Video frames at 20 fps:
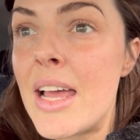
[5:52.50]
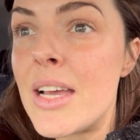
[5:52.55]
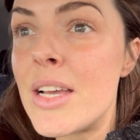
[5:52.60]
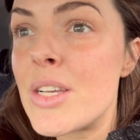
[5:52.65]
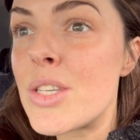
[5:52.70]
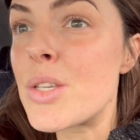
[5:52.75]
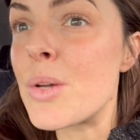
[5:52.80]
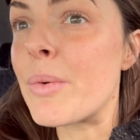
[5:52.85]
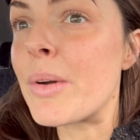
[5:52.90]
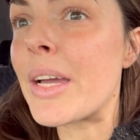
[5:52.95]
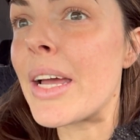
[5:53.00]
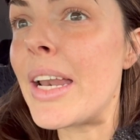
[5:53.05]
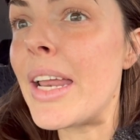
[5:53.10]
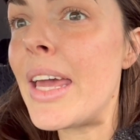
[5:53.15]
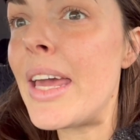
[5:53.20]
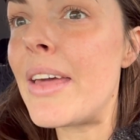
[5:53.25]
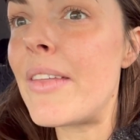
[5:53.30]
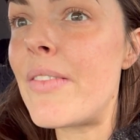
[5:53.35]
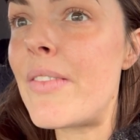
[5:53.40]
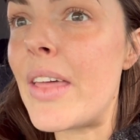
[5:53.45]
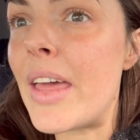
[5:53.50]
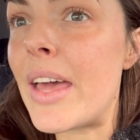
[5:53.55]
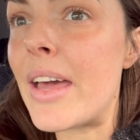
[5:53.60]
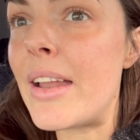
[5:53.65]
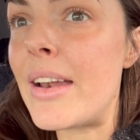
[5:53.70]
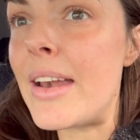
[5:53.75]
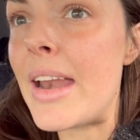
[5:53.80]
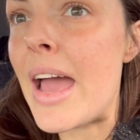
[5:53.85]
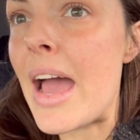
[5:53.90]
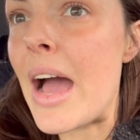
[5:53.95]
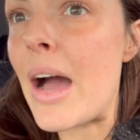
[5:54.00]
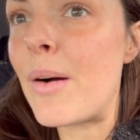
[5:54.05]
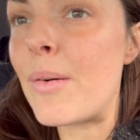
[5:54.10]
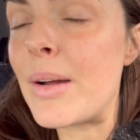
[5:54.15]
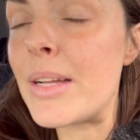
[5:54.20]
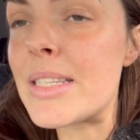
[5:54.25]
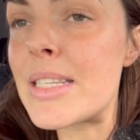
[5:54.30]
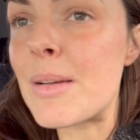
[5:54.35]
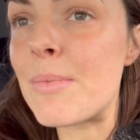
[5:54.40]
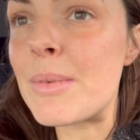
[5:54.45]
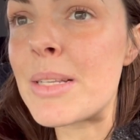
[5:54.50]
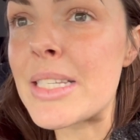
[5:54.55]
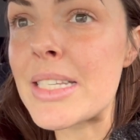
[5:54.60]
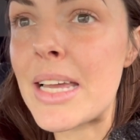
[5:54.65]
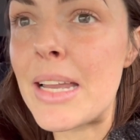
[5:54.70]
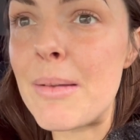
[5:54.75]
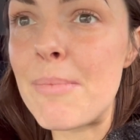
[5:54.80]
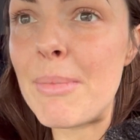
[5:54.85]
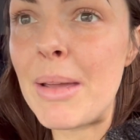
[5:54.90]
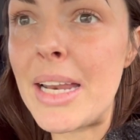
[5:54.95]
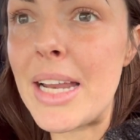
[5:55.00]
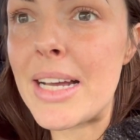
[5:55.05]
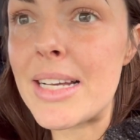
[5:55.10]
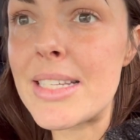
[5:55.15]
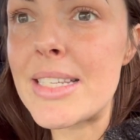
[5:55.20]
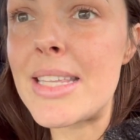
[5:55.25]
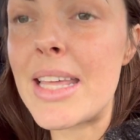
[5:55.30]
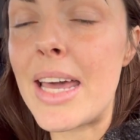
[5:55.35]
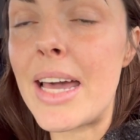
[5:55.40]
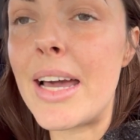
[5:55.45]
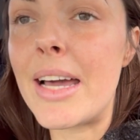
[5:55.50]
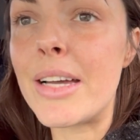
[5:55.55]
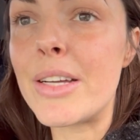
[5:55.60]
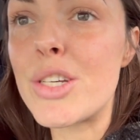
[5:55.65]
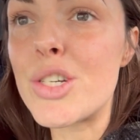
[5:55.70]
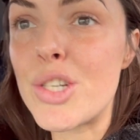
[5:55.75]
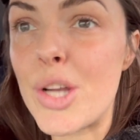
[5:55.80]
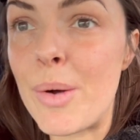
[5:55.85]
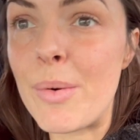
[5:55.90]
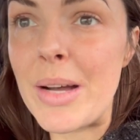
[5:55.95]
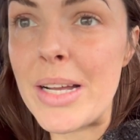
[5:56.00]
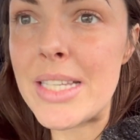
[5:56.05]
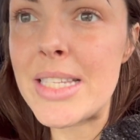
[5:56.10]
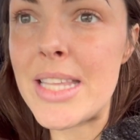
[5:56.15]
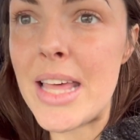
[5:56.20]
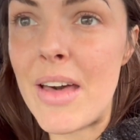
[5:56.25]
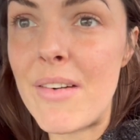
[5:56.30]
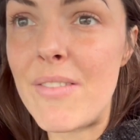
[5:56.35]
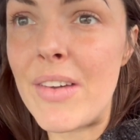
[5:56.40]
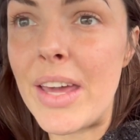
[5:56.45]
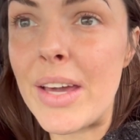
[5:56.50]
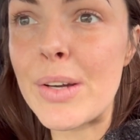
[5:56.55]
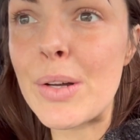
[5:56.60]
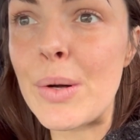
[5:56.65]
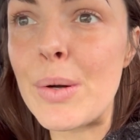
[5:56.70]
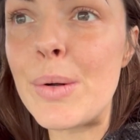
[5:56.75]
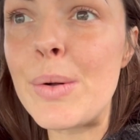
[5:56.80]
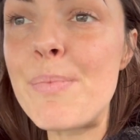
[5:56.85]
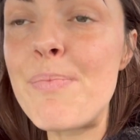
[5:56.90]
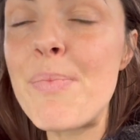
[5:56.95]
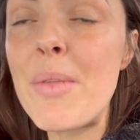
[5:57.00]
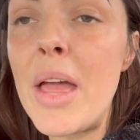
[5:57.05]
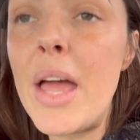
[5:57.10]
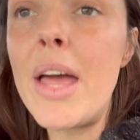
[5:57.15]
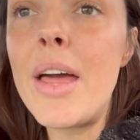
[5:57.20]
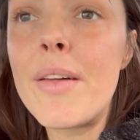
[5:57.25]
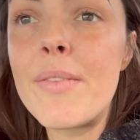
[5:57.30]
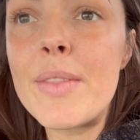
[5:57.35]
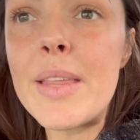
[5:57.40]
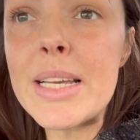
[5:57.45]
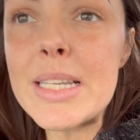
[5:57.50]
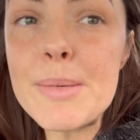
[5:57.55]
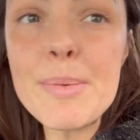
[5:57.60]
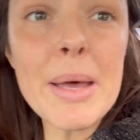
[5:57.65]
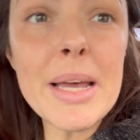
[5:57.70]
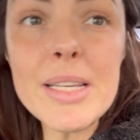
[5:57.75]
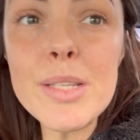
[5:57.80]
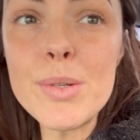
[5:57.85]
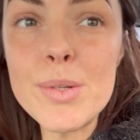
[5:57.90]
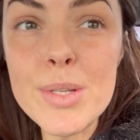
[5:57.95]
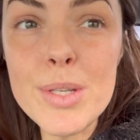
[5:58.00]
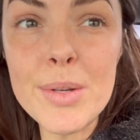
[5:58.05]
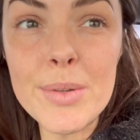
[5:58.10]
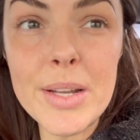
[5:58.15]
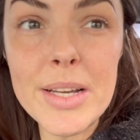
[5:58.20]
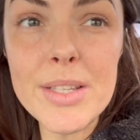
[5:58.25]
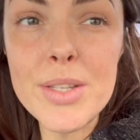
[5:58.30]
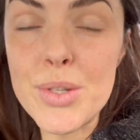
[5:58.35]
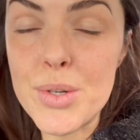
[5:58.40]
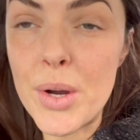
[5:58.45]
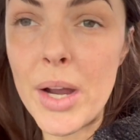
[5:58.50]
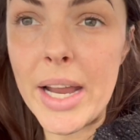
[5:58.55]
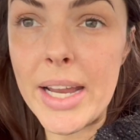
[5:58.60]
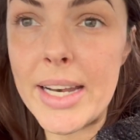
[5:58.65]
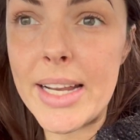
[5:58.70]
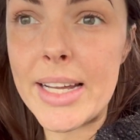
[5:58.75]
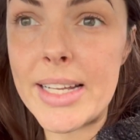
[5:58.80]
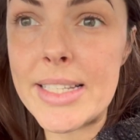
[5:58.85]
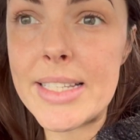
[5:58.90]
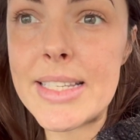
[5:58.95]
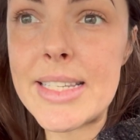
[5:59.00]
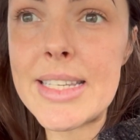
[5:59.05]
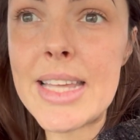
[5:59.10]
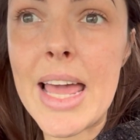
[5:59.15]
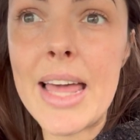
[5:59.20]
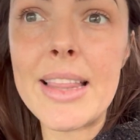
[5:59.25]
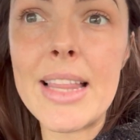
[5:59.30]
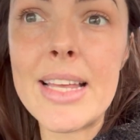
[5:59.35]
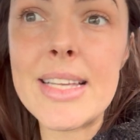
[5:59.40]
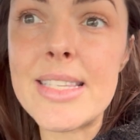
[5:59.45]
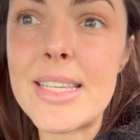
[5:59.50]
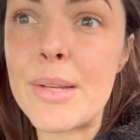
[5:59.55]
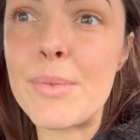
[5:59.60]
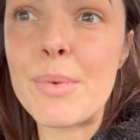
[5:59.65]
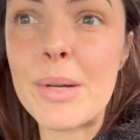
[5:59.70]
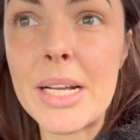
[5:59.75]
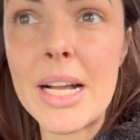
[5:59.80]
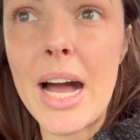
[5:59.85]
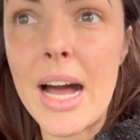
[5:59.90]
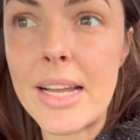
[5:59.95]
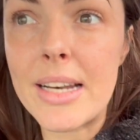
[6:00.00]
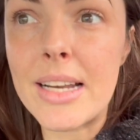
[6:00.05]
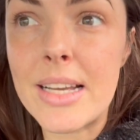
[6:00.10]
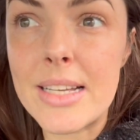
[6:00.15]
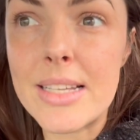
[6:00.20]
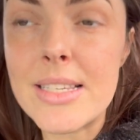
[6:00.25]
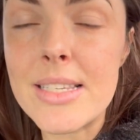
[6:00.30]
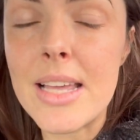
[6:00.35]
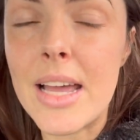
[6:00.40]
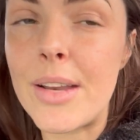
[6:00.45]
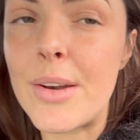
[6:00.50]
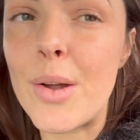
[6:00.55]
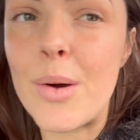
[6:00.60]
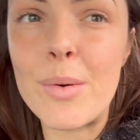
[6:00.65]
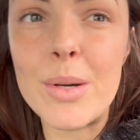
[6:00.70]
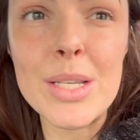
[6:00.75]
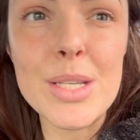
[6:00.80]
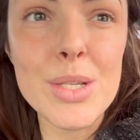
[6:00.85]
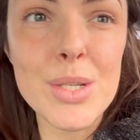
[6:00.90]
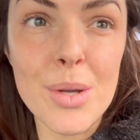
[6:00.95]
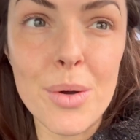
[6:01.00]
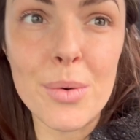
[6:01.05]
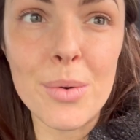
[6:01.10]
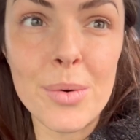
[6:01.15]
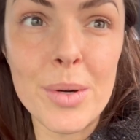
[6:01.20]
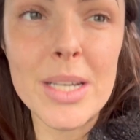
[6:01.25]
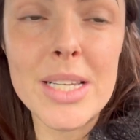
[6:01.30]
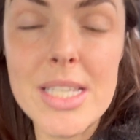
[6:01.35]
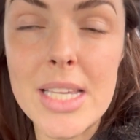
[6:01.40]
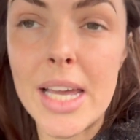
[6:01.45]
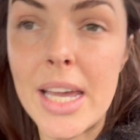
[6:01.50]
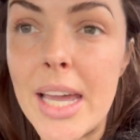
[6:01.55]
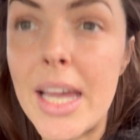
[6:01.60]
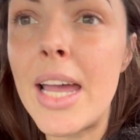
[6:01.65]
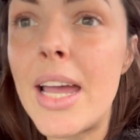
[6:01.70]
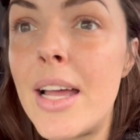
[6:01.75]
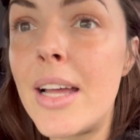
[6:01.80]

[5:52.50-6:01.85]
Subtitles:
So we're going to head there now and someone's going to meet us there, show us that vehicle. This place also does trade-ins, and they said regardless, I know it's so noisy,